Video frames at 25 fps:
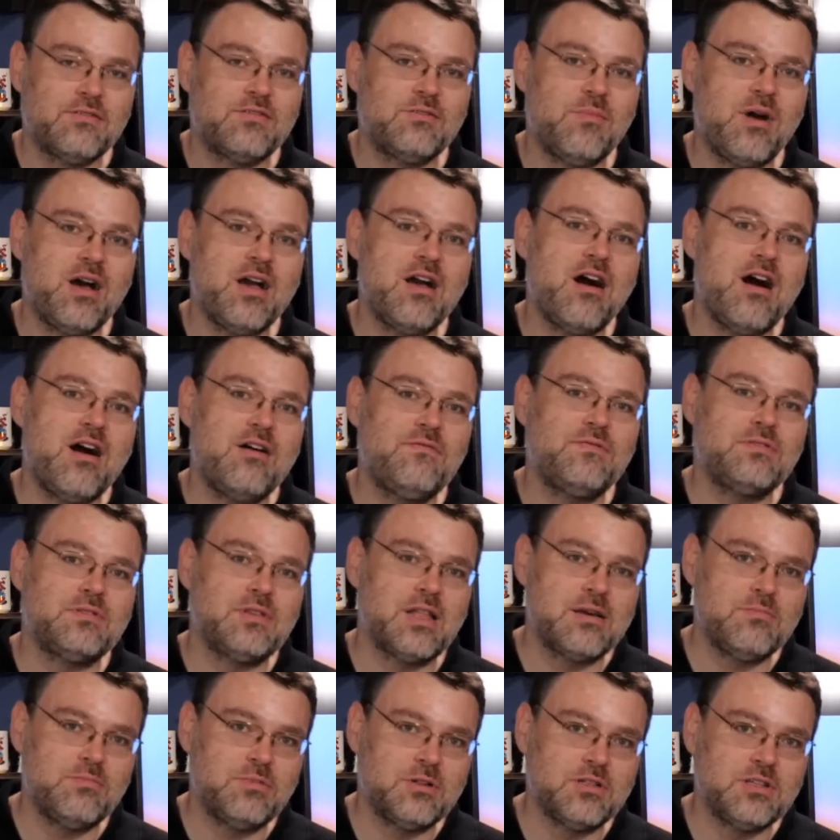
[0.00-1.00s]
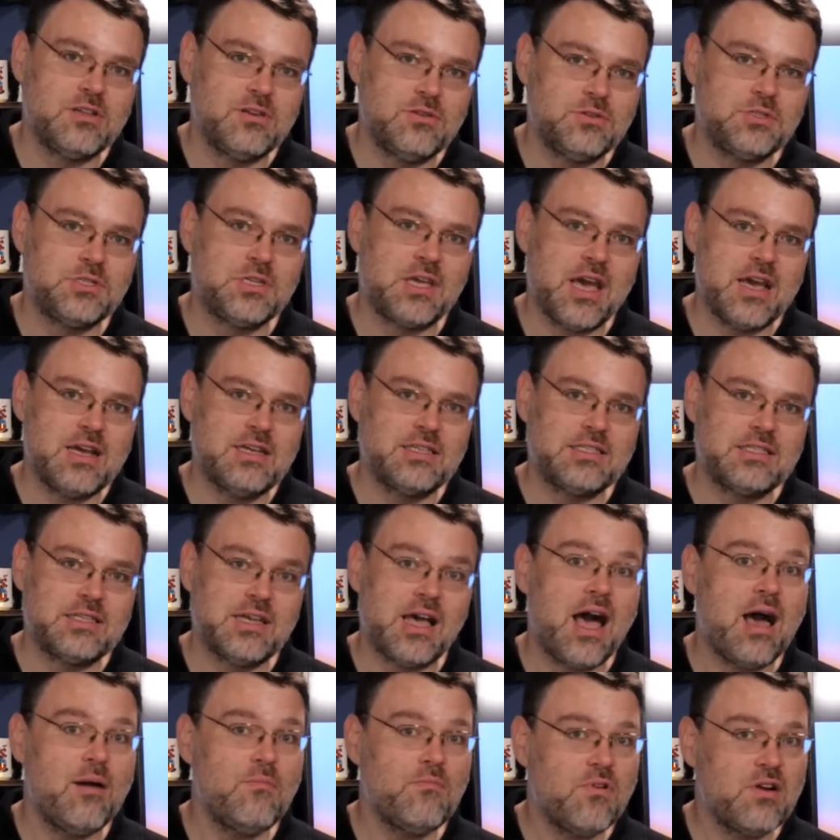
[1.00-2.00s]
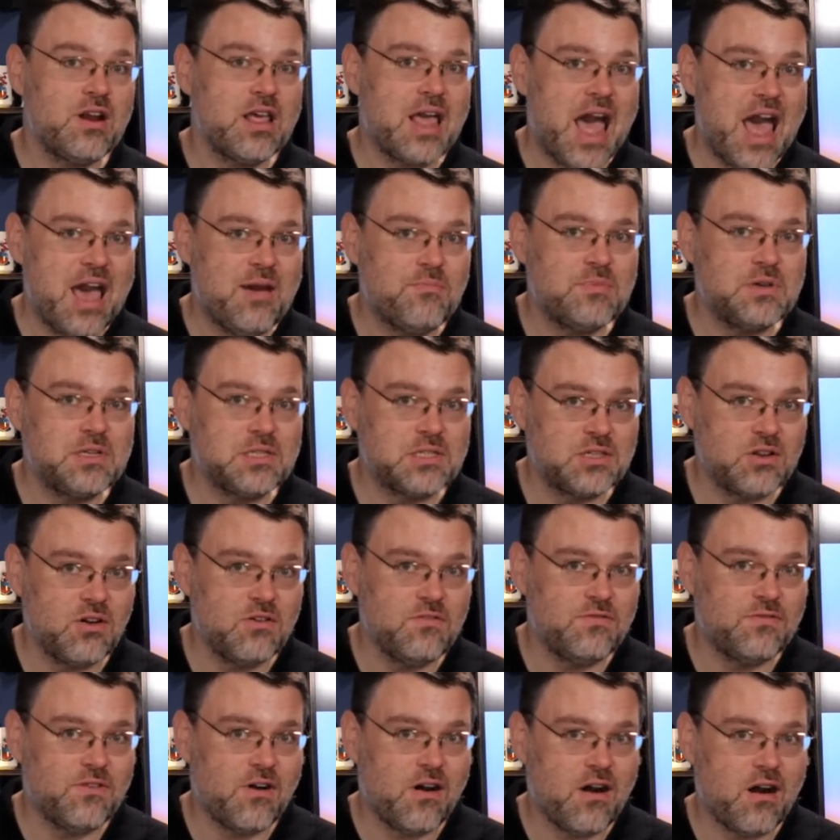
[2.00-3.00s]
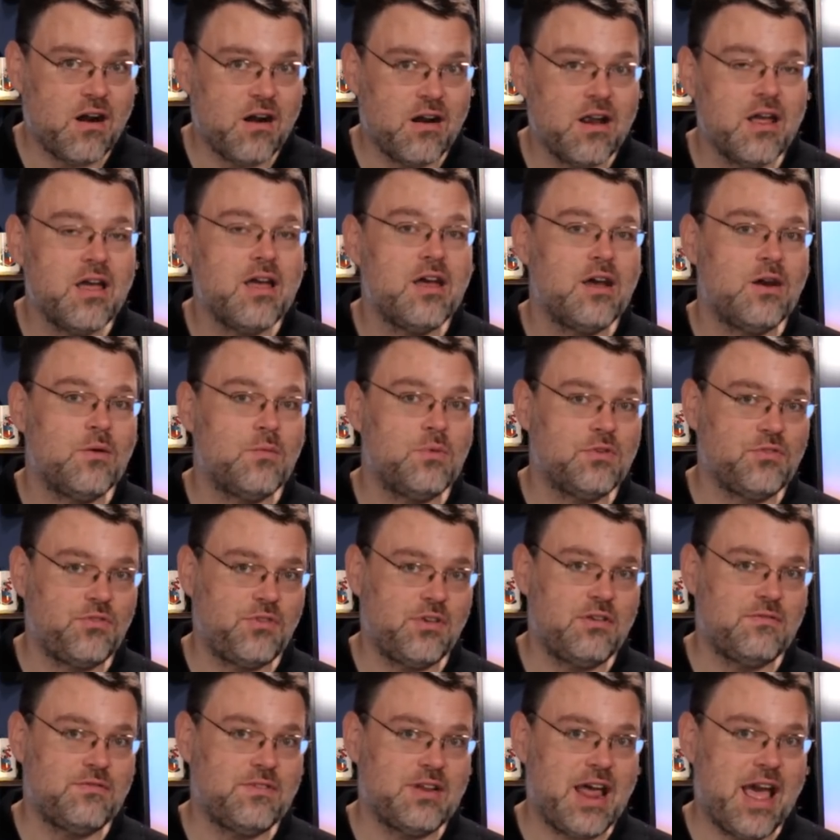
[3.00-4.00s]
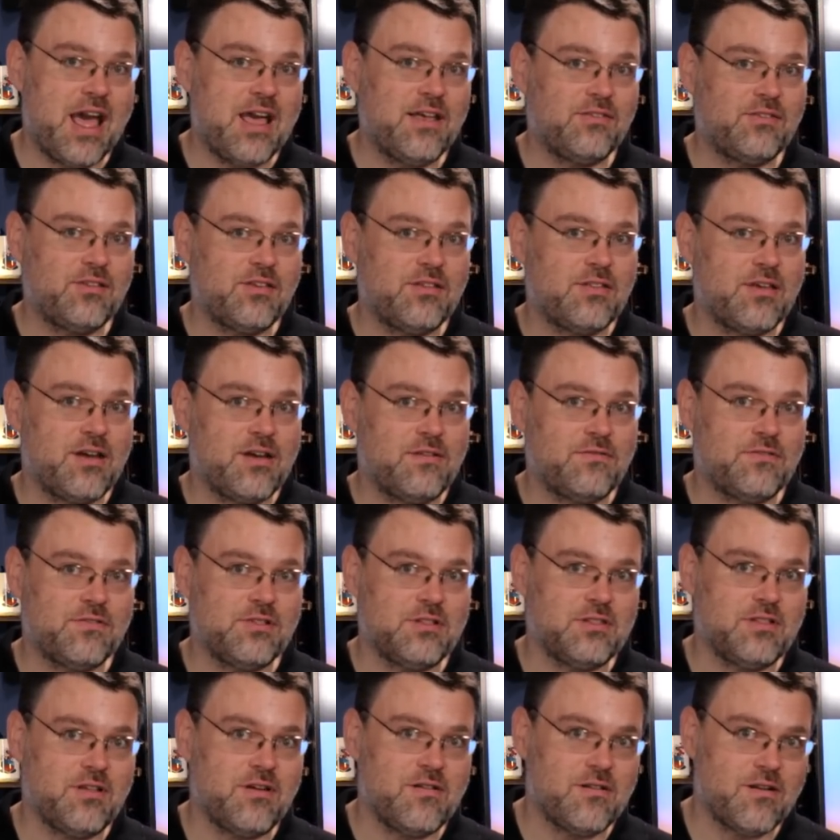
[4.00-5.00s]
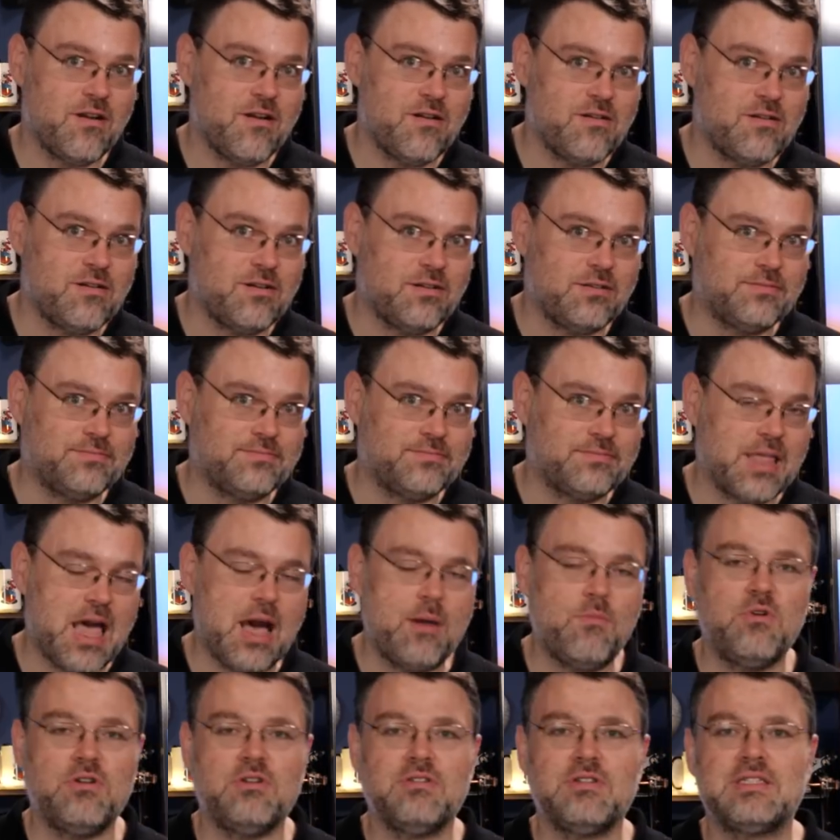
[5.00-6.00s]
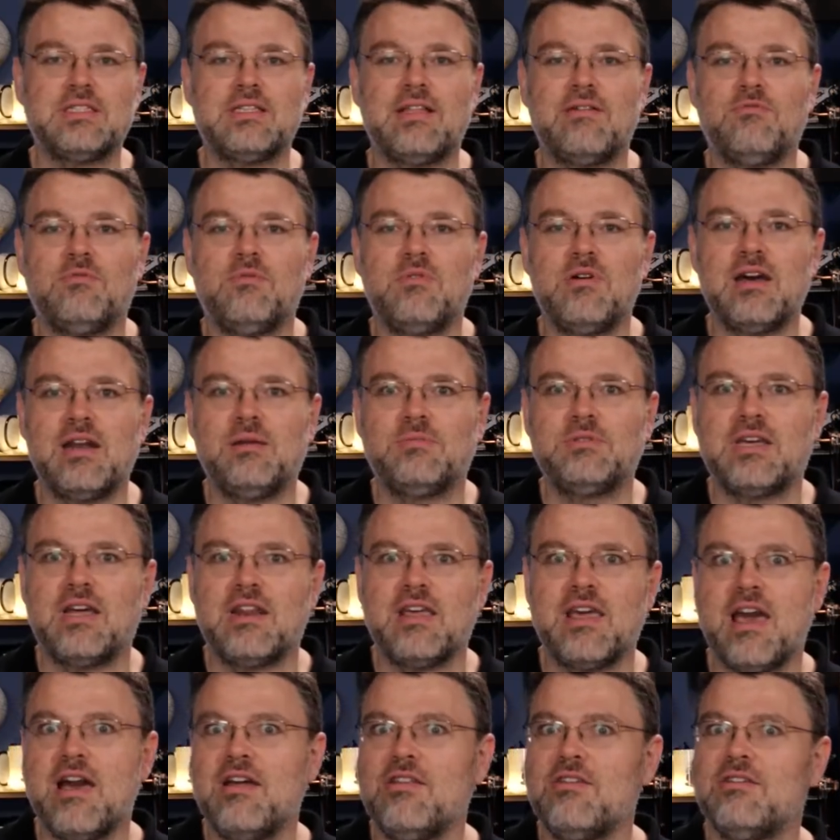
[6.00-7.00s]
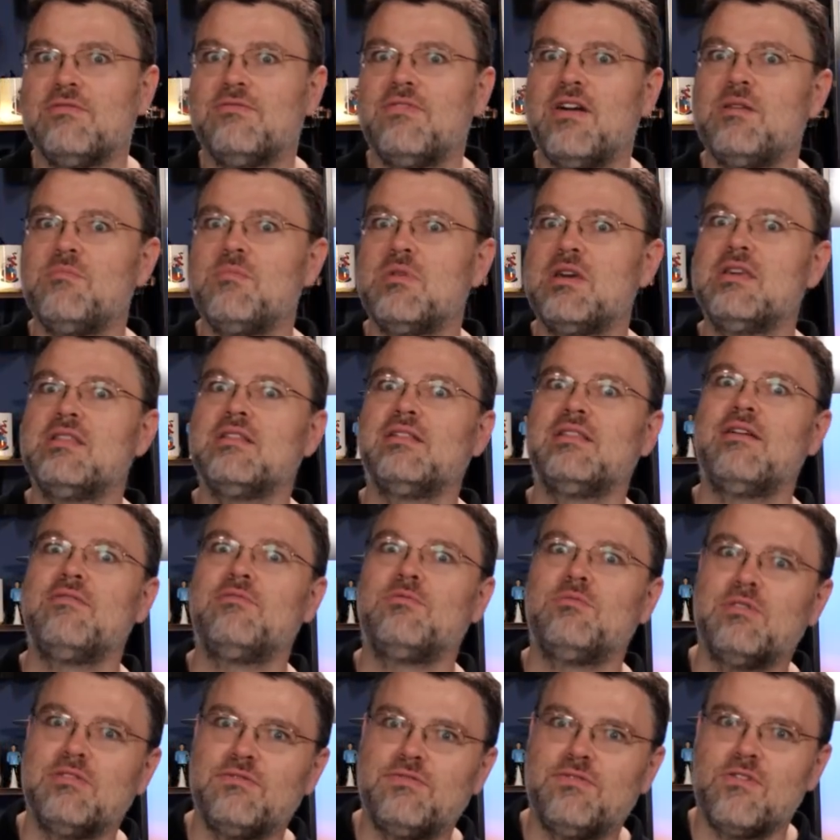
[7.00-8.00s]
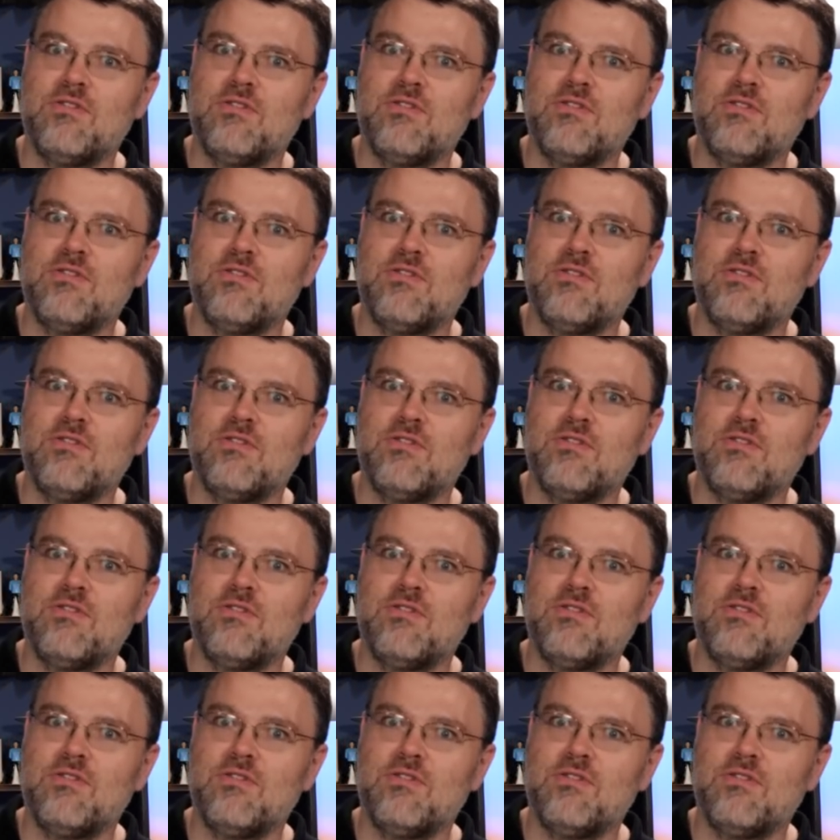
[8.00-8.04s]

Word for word: For my off-label use case, I'm pretty happy so far. We'll see if it hangs in there for the long haul. I'm Wendell this Level 1. I'm signing out. You can find me in the Level 1